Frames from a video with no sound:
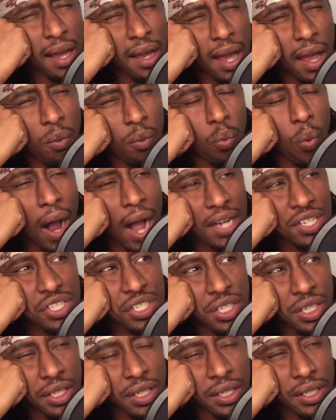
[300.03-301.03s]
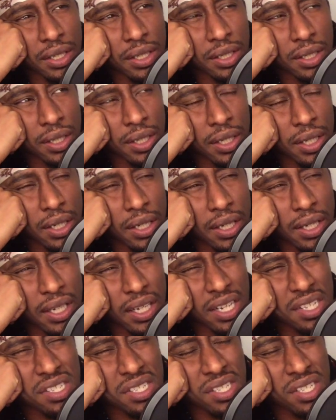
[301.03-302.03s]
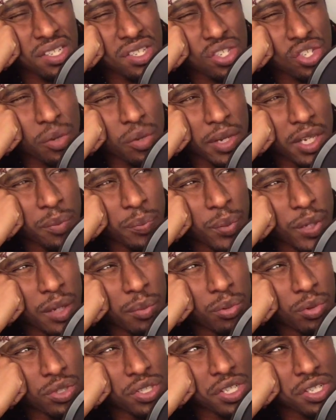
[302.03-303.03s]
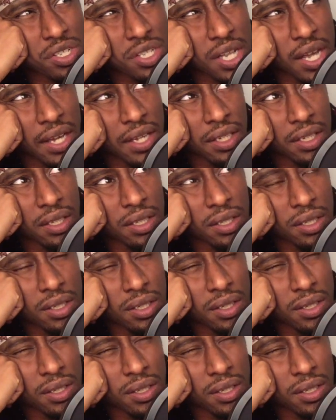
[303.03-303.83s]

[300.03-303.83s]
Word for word: I, I watched it and I seen so many people just like,